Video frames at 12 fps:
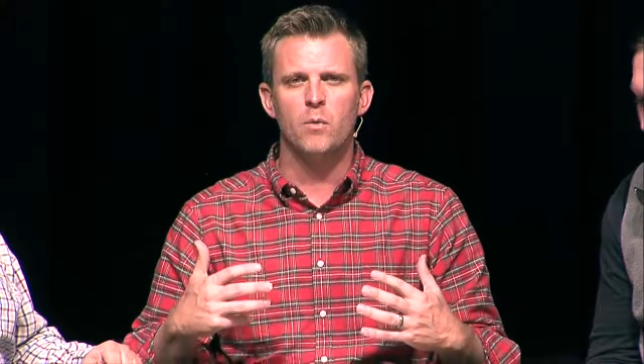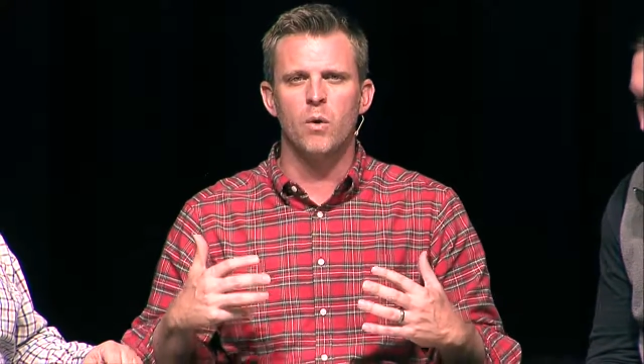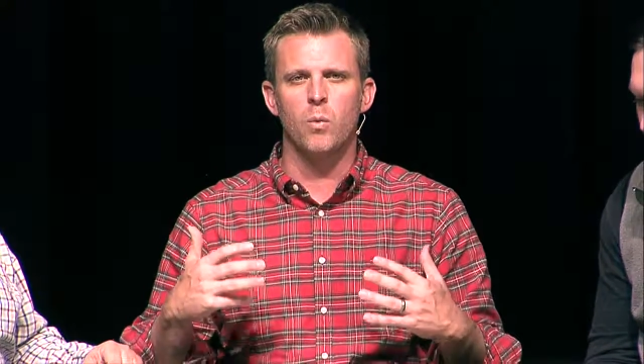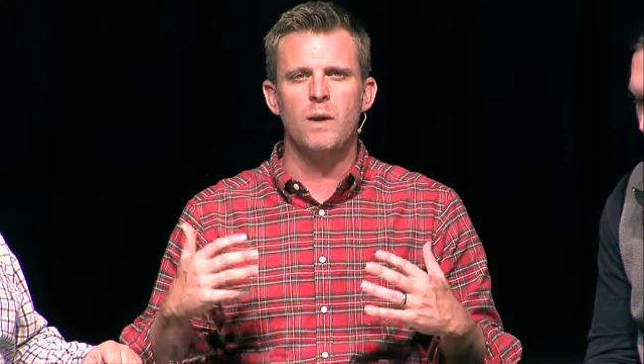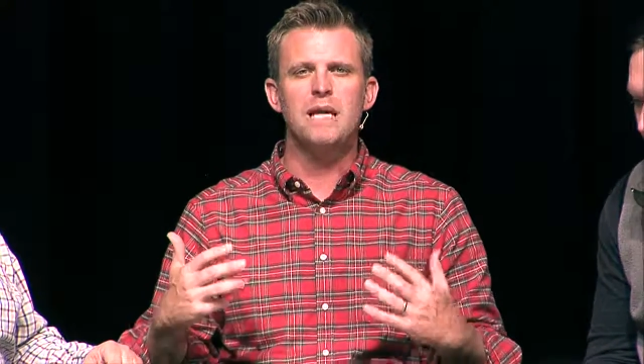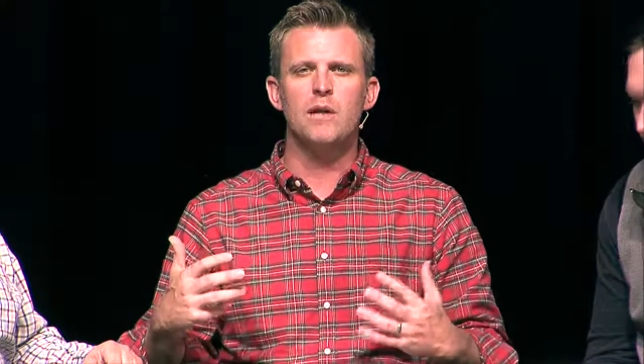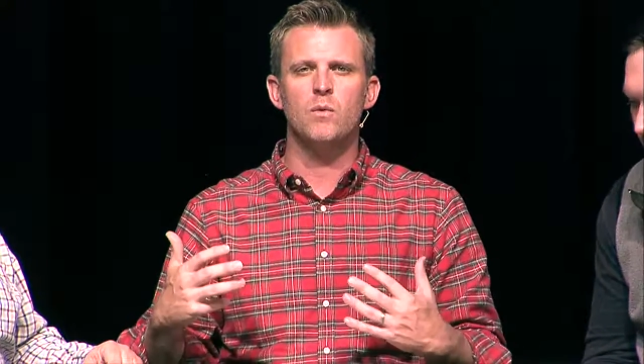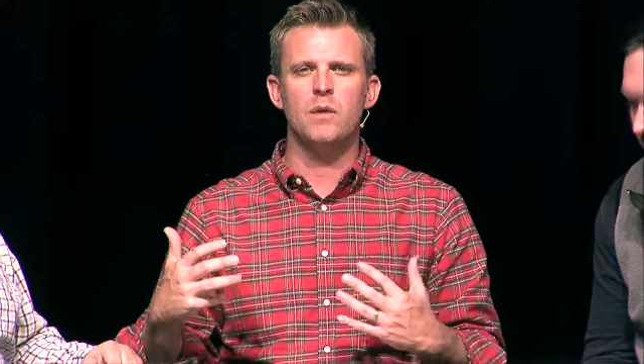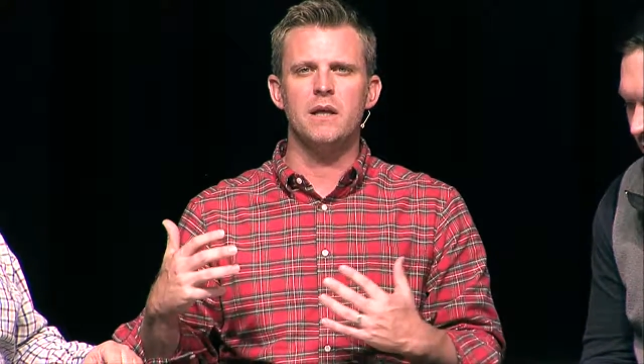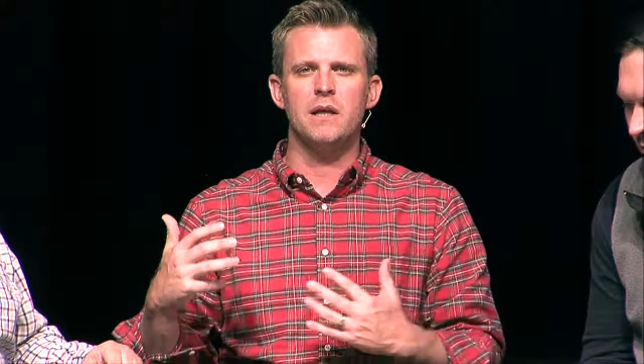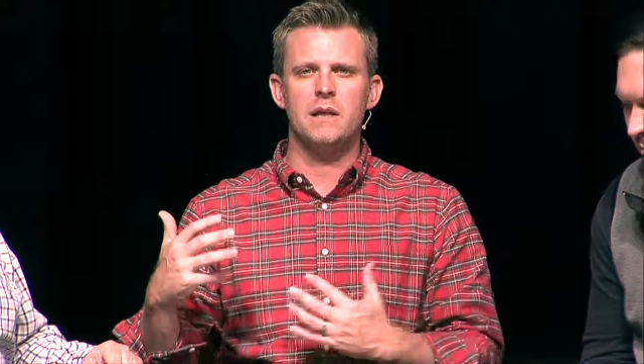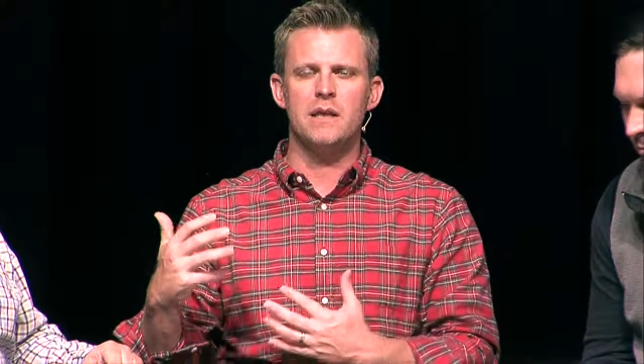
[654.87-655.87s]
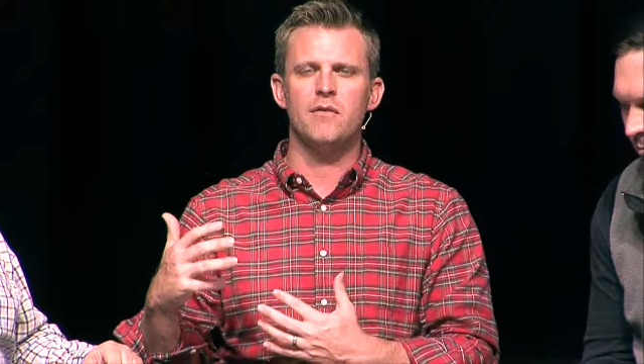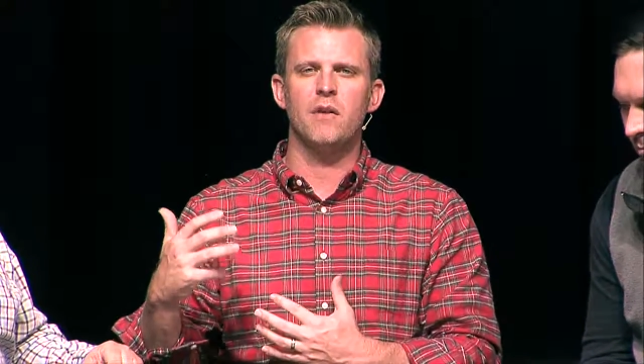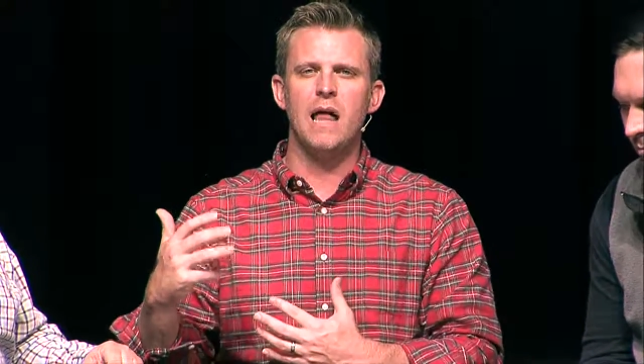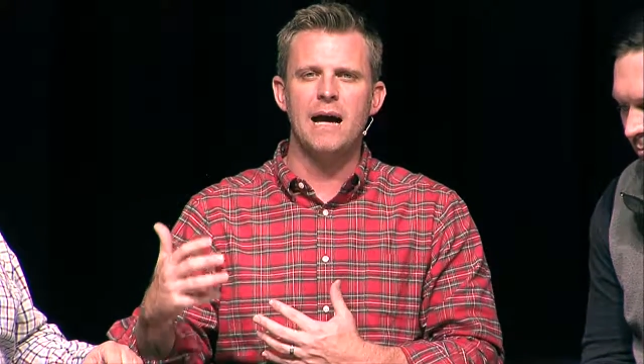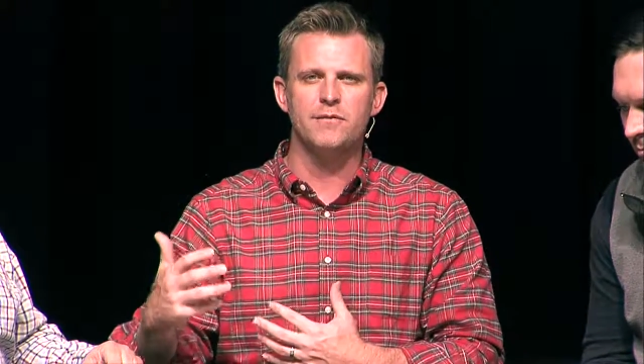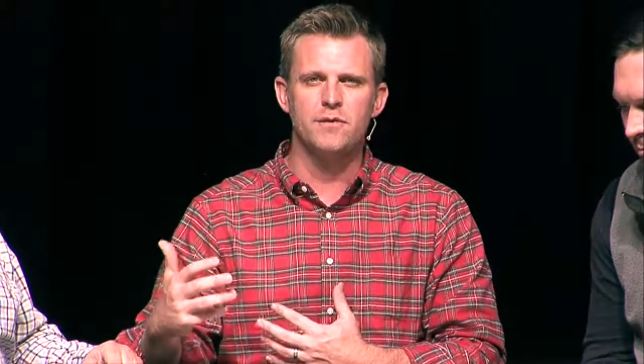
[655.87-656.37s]
where we can really live
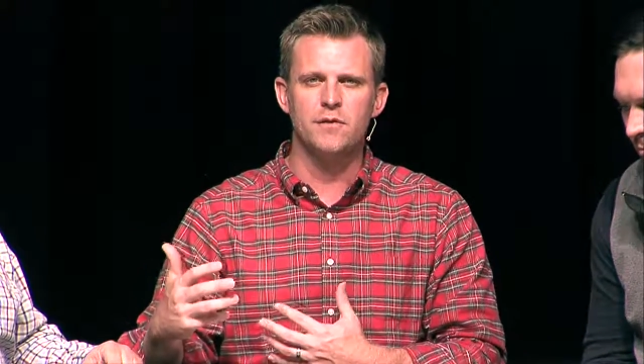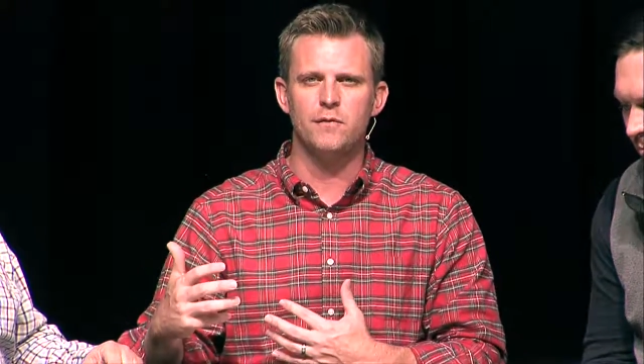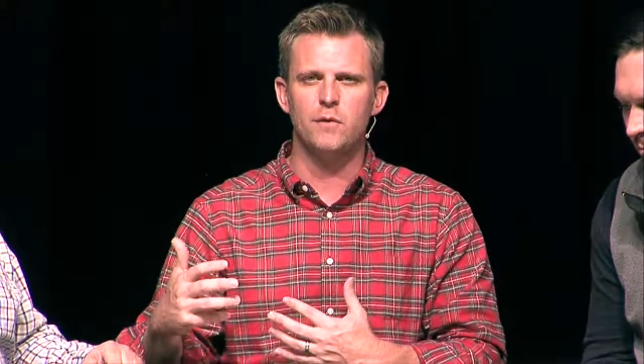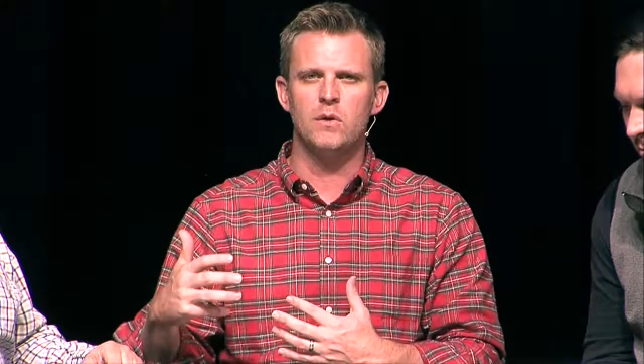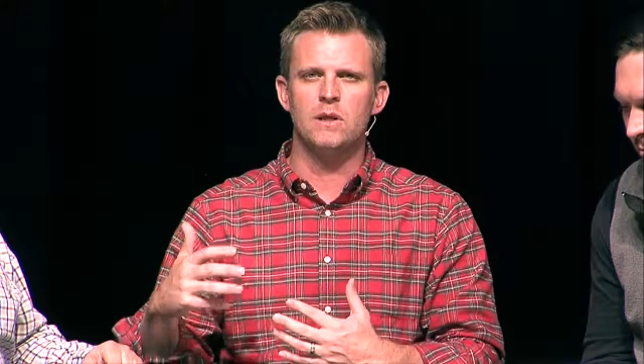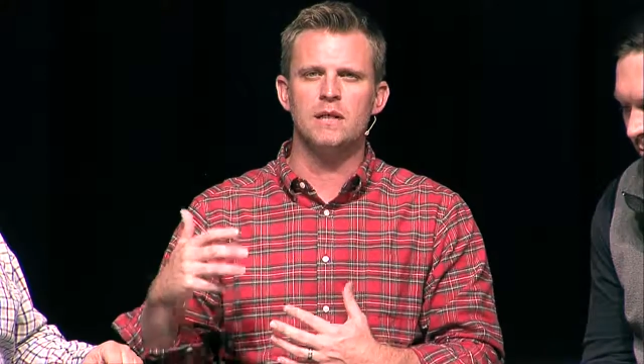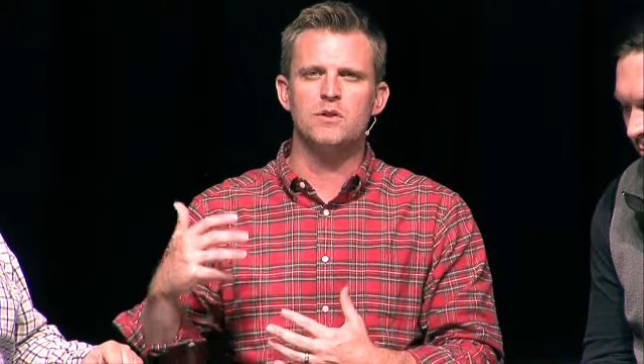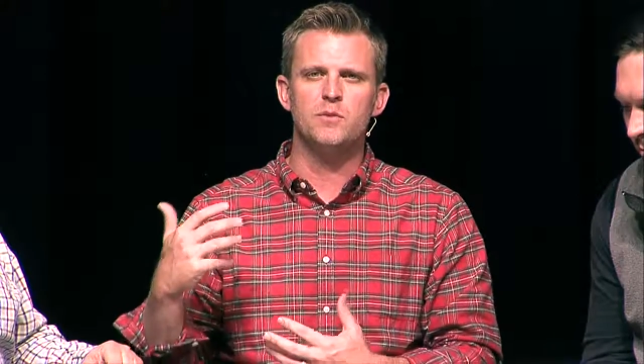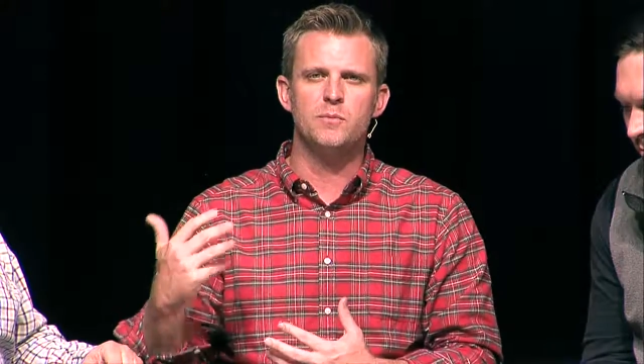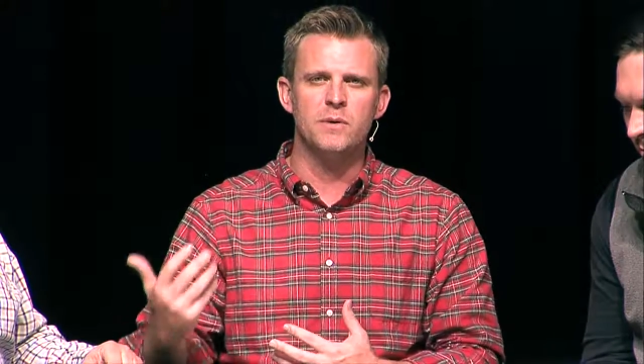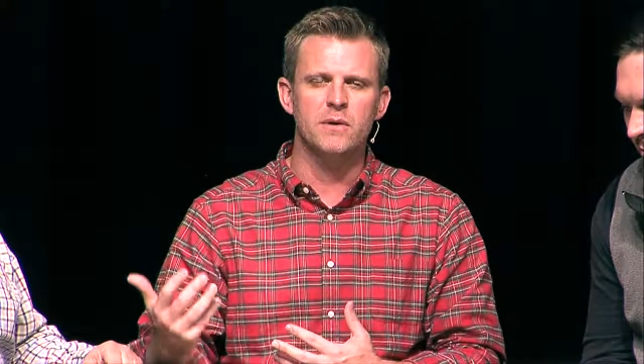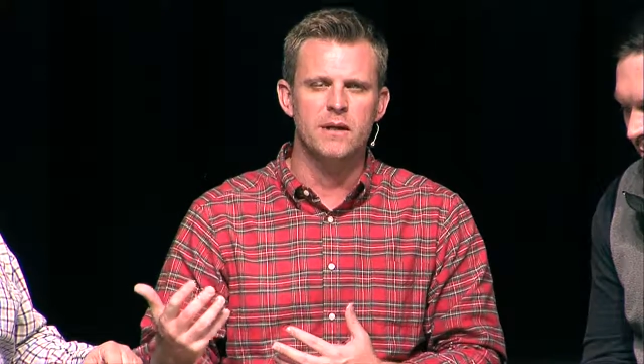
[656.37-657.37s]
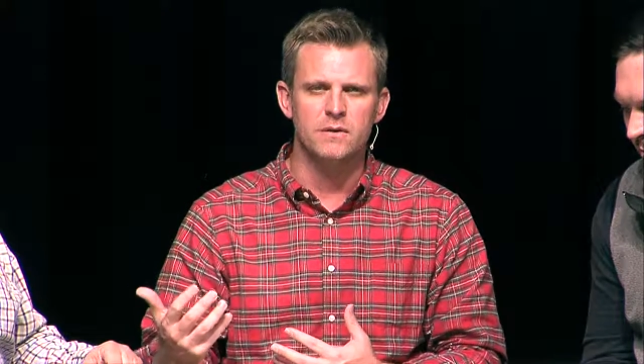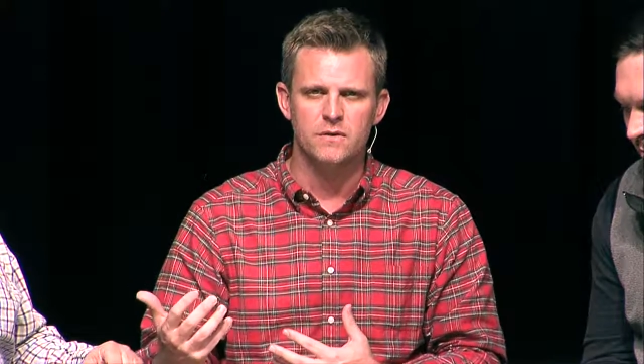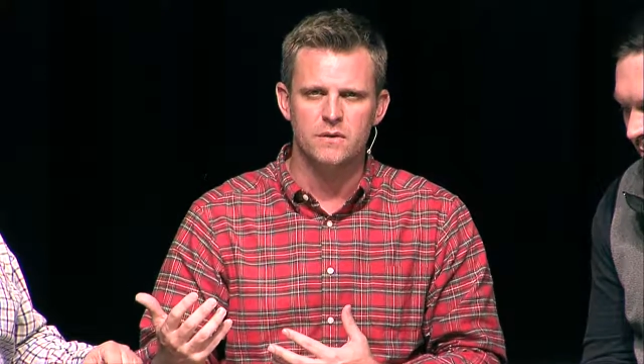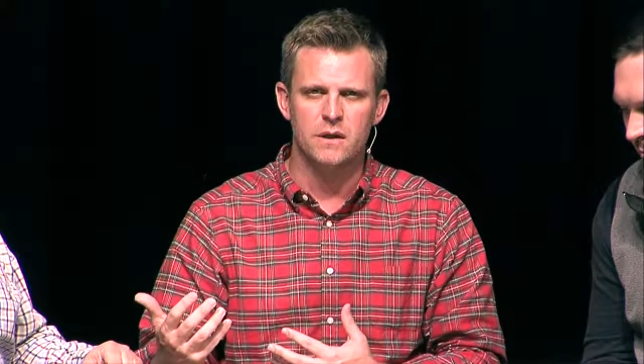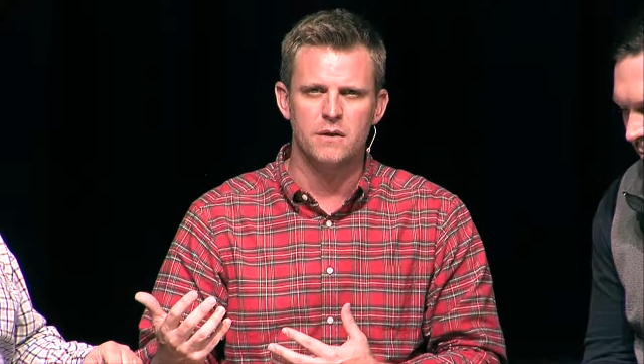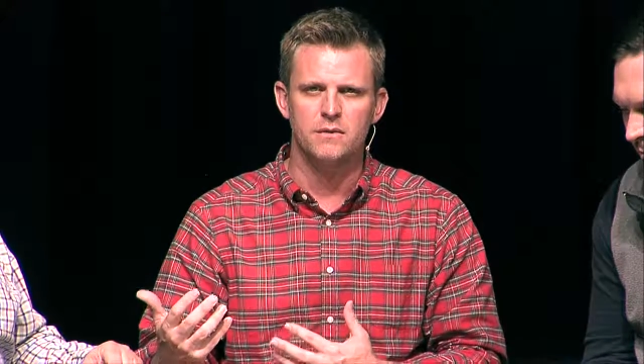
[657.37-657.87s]
life to the full and
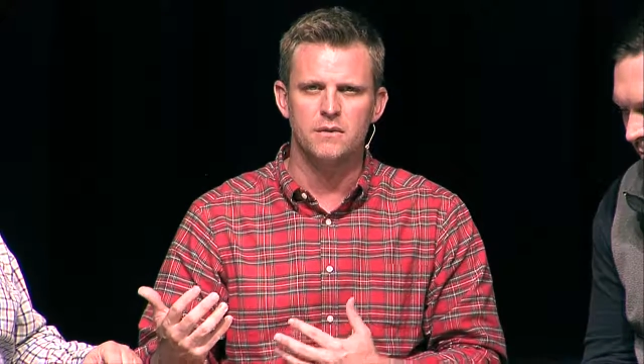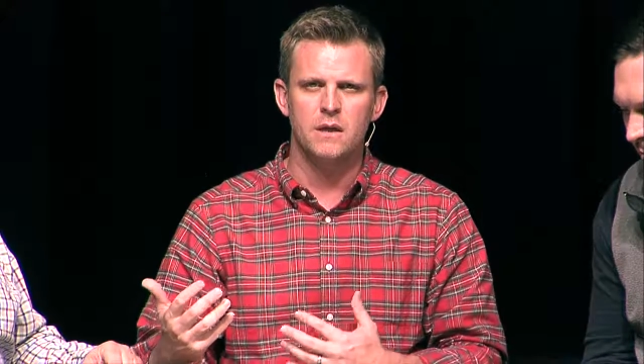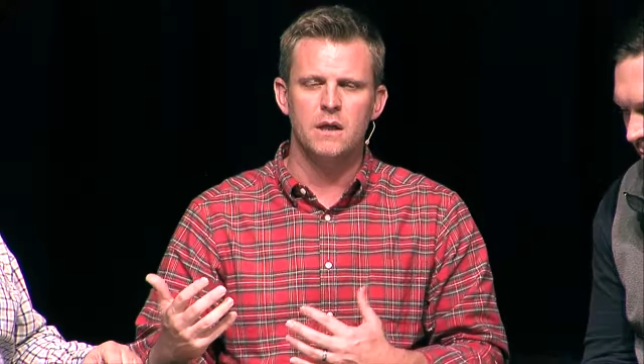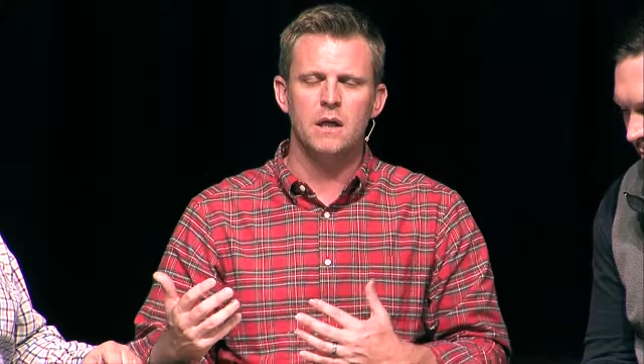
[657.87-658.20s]
experience this.